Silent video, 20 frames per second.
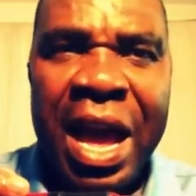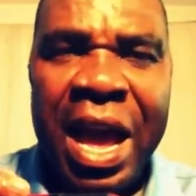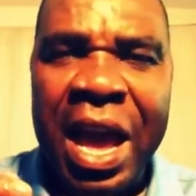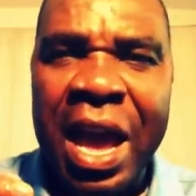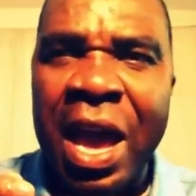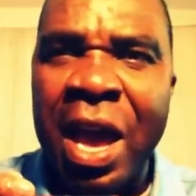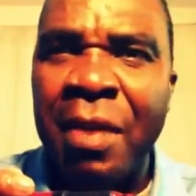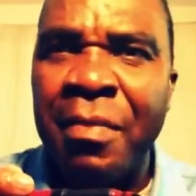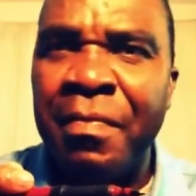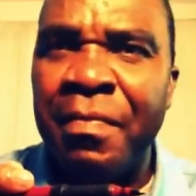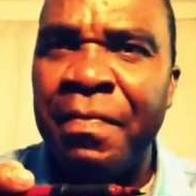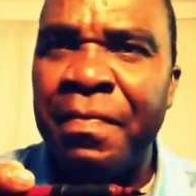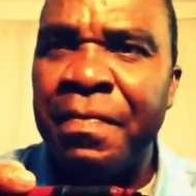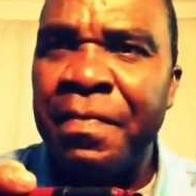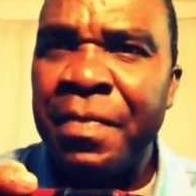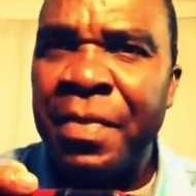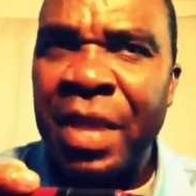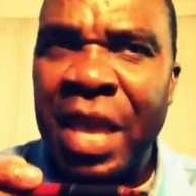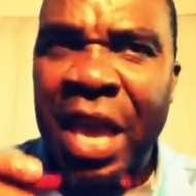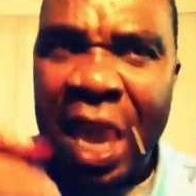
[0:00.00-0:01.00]

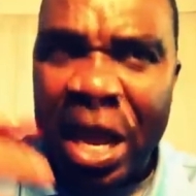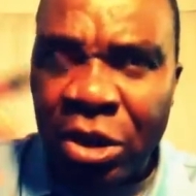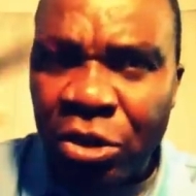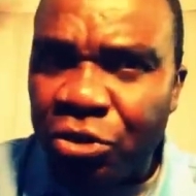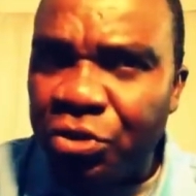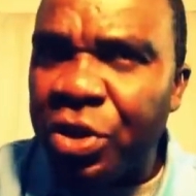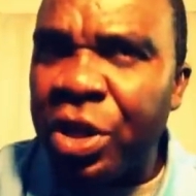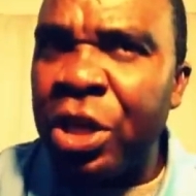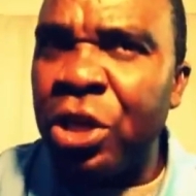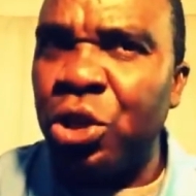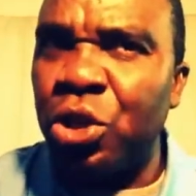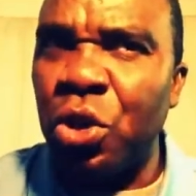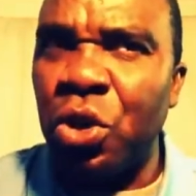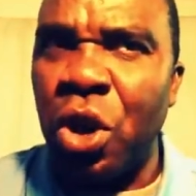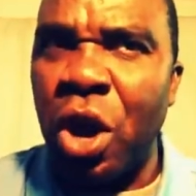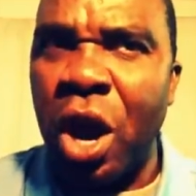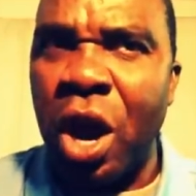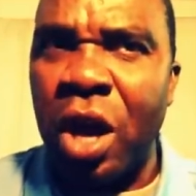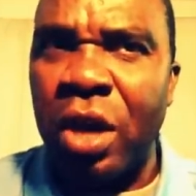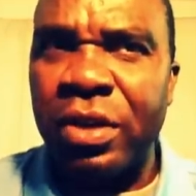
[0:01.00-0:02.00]
um, entering into
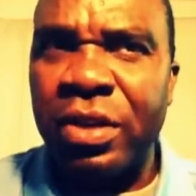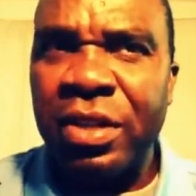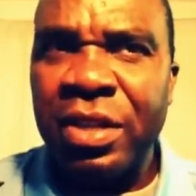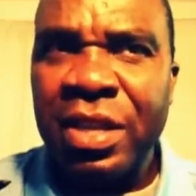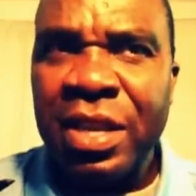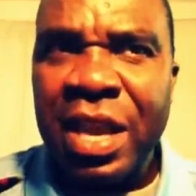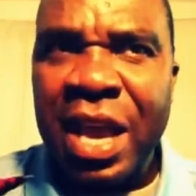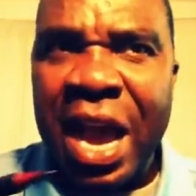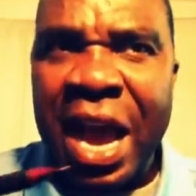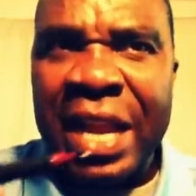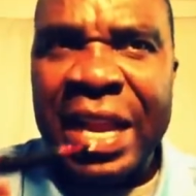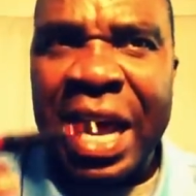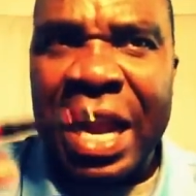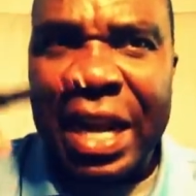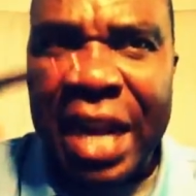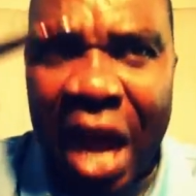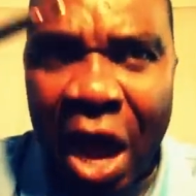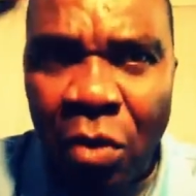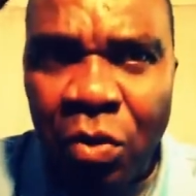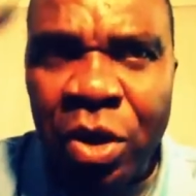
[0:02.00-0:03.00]
God and
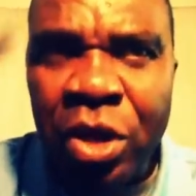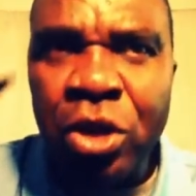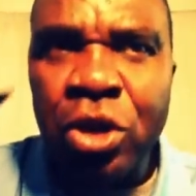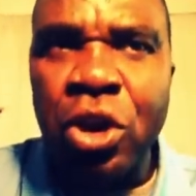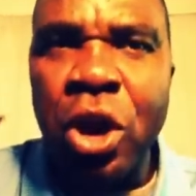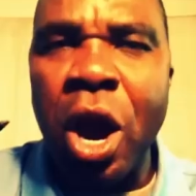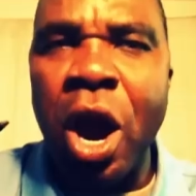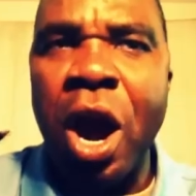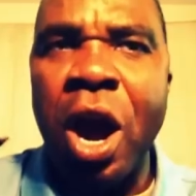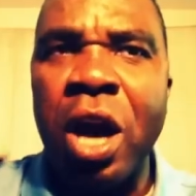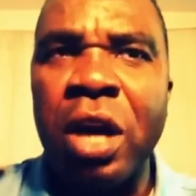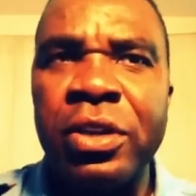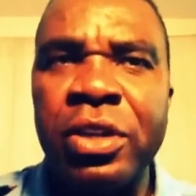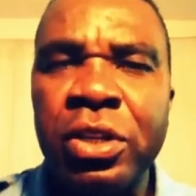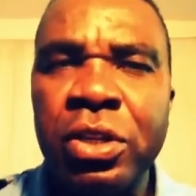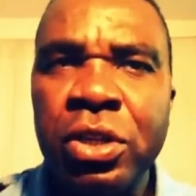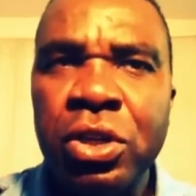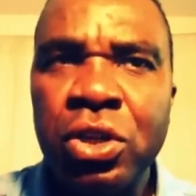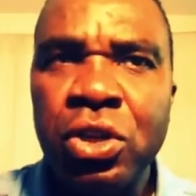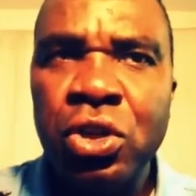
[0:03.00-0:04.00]
allowing
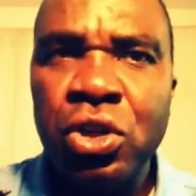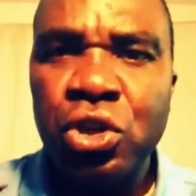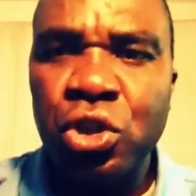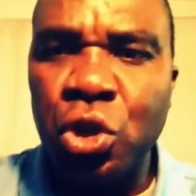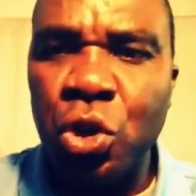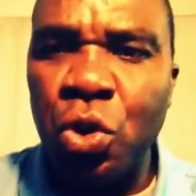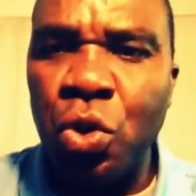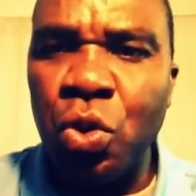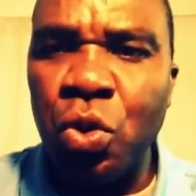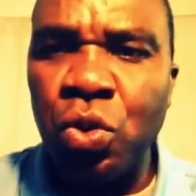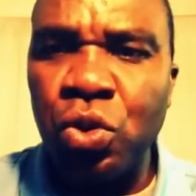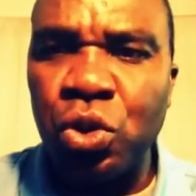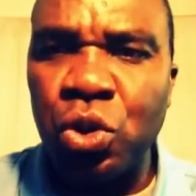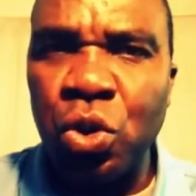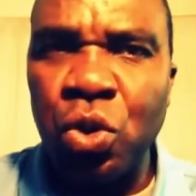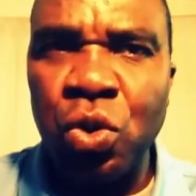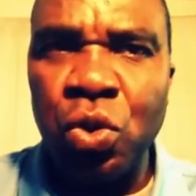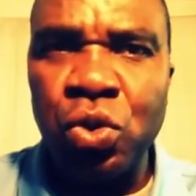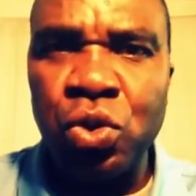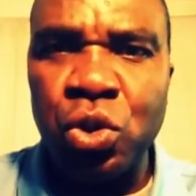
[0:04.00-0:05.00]
God to
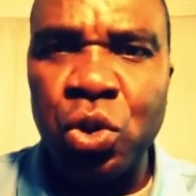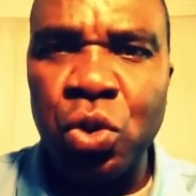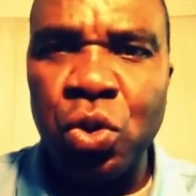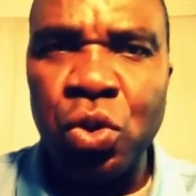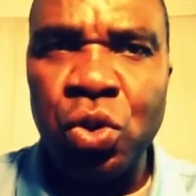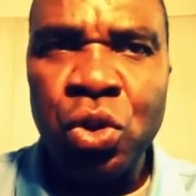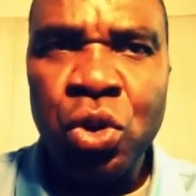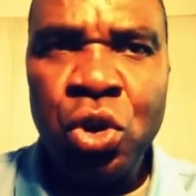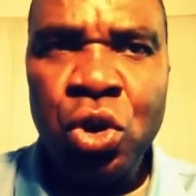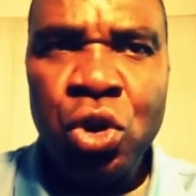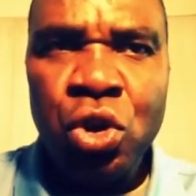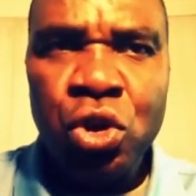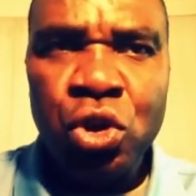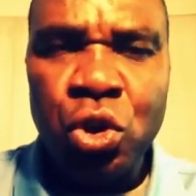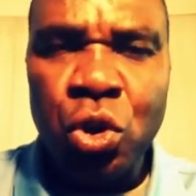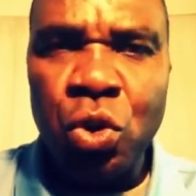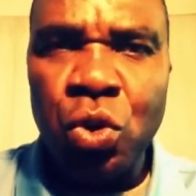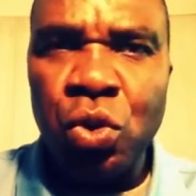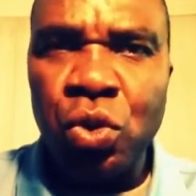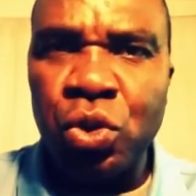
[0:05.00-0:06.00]
to to
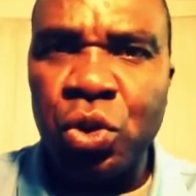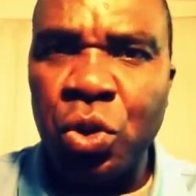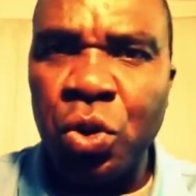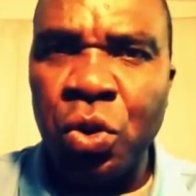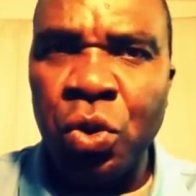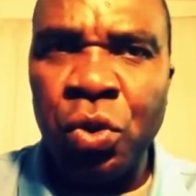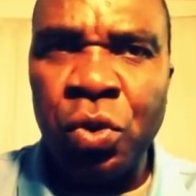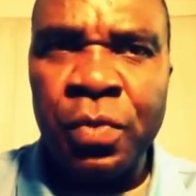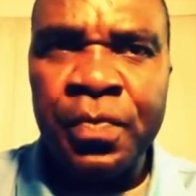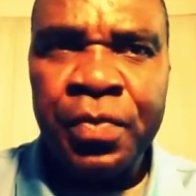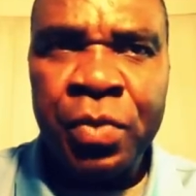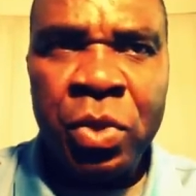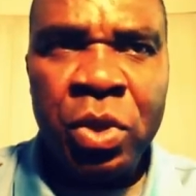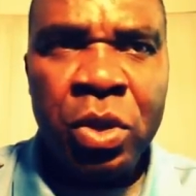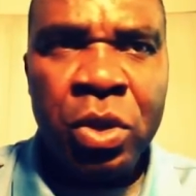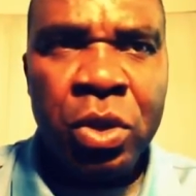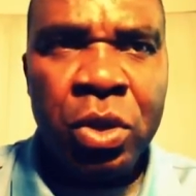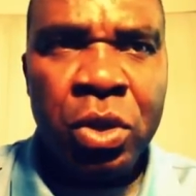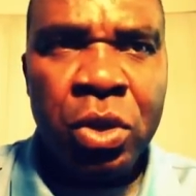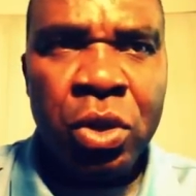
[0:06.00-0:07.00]
to to
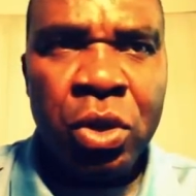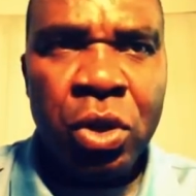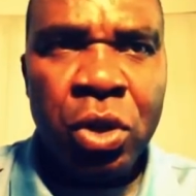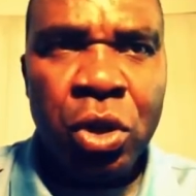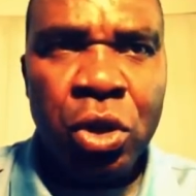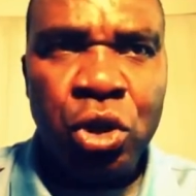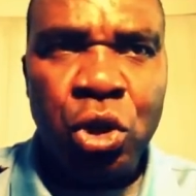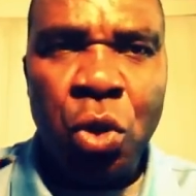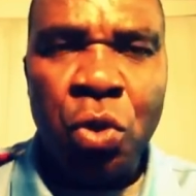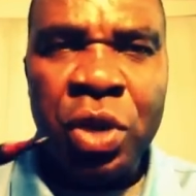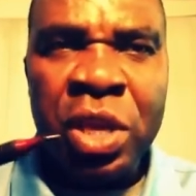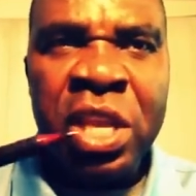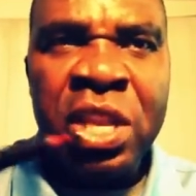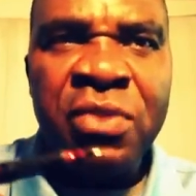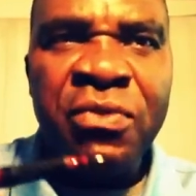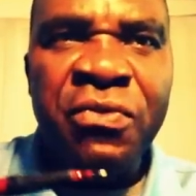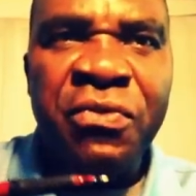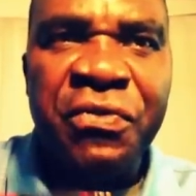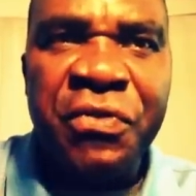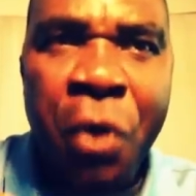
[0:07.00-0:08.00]
to
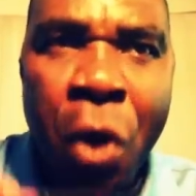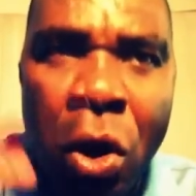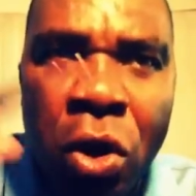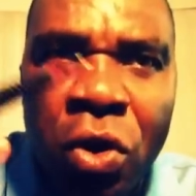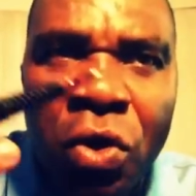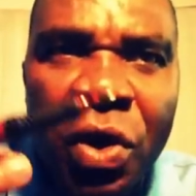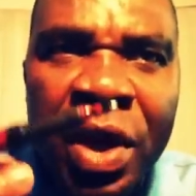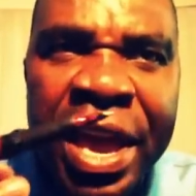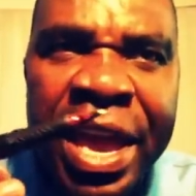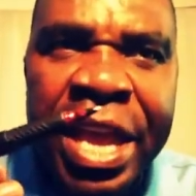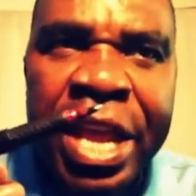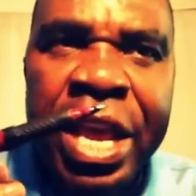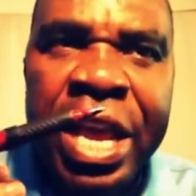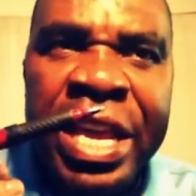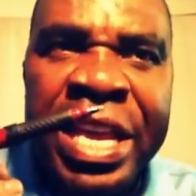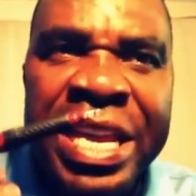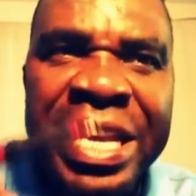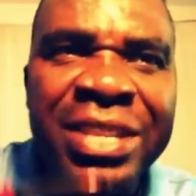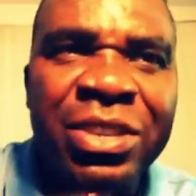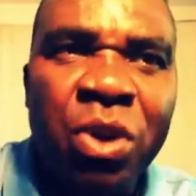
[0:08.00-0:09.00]
invoke
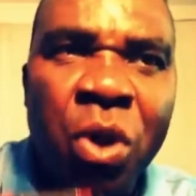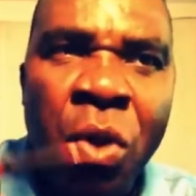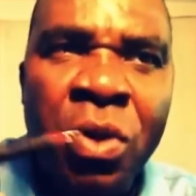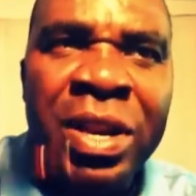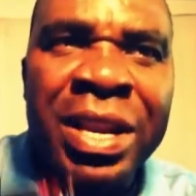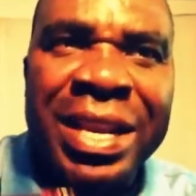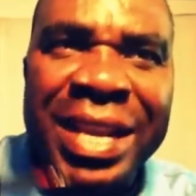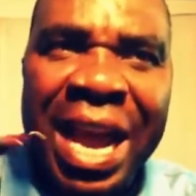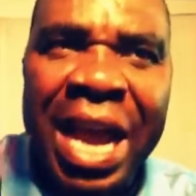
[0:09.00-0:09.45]
his own